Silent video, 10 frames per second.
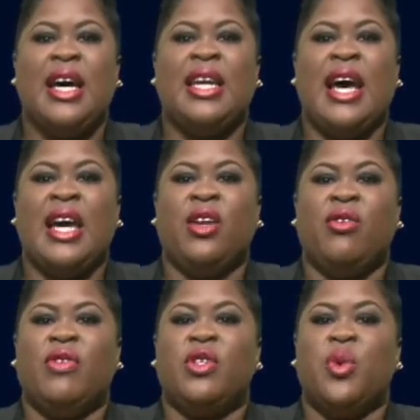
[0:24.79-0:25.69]
Nine out
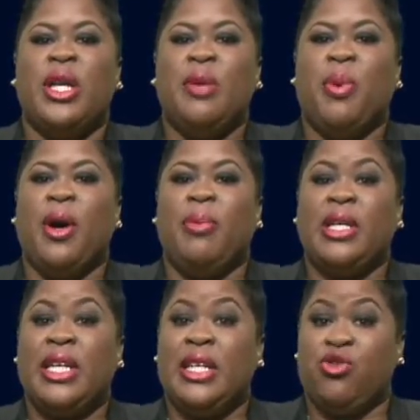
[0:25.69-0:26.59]
of the 20
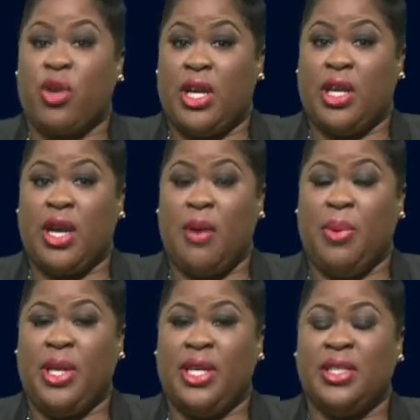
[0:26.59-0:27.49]
publicly traded
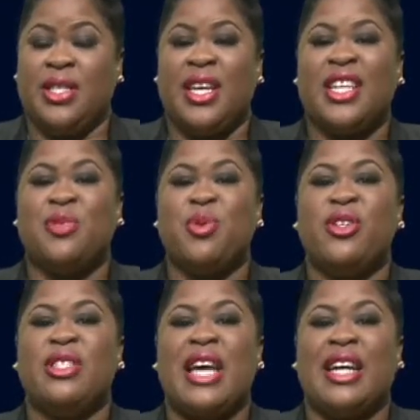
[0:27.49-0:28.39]
companies
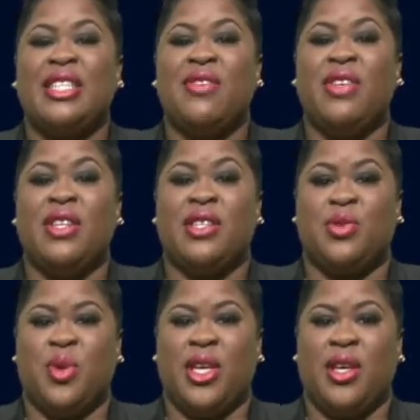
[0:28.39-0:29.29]
experienced activity
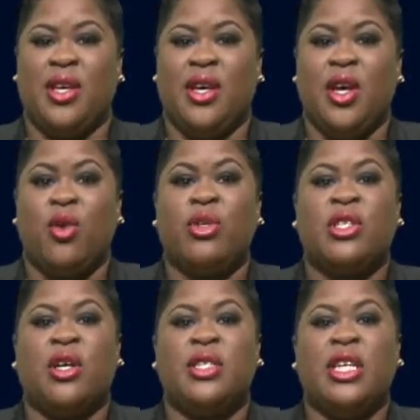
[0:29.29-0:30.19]
this week,
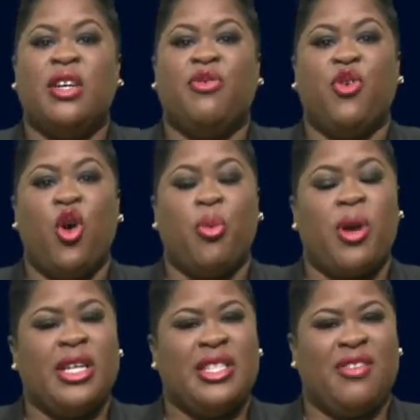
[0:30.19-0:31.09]
resulting in four
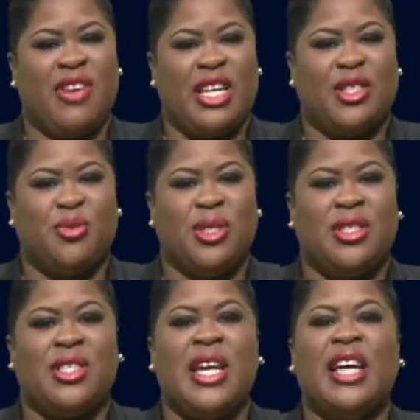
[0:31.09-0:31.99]
price
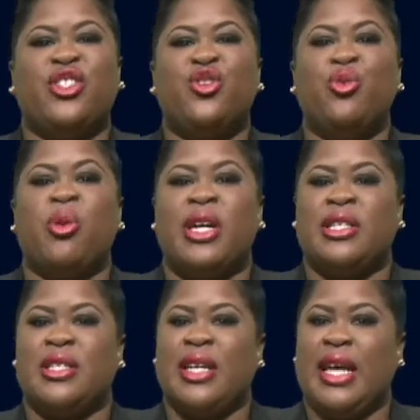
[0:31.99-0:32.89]
advancements and two
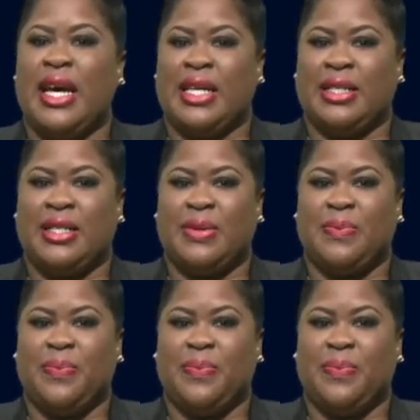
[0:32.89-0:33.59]
price declines.